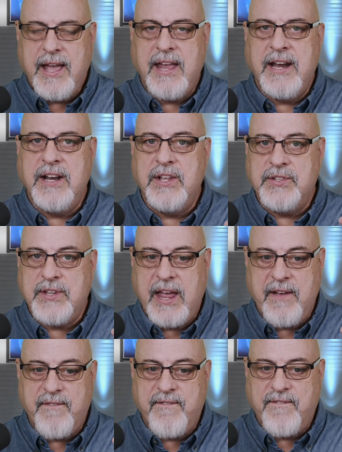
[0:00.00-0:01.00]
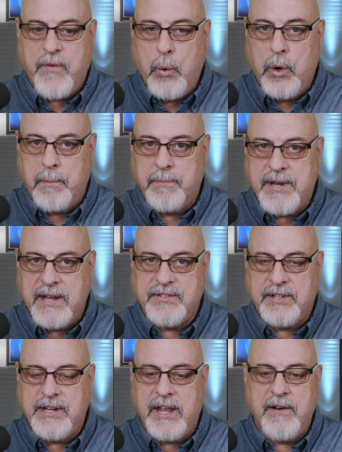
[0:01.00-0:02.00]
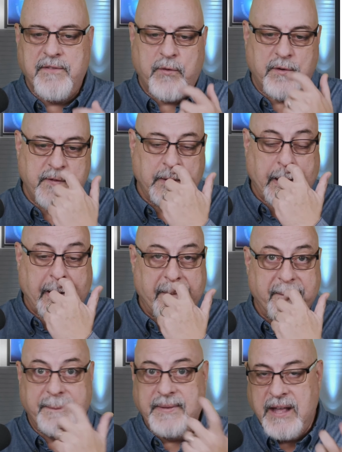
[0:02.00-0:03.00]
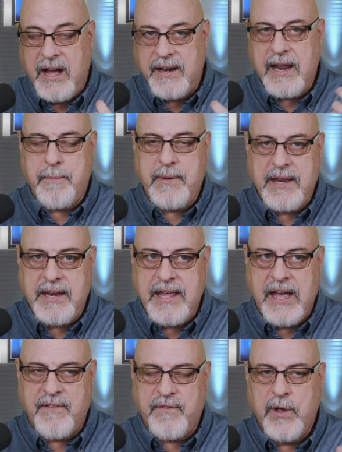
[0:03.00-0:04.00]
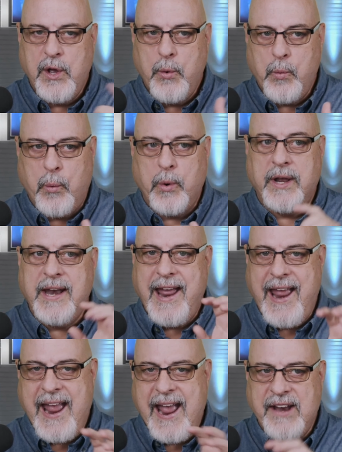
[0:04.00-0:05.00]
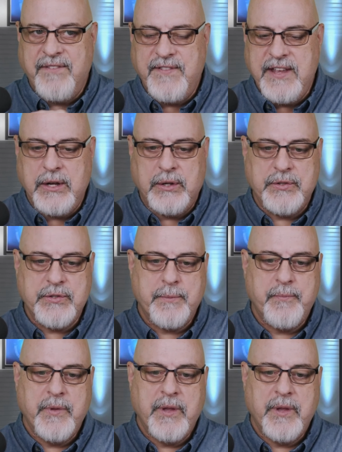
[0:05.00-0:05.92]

and it is a form designated for filling, not a PDF where we're going to add fields.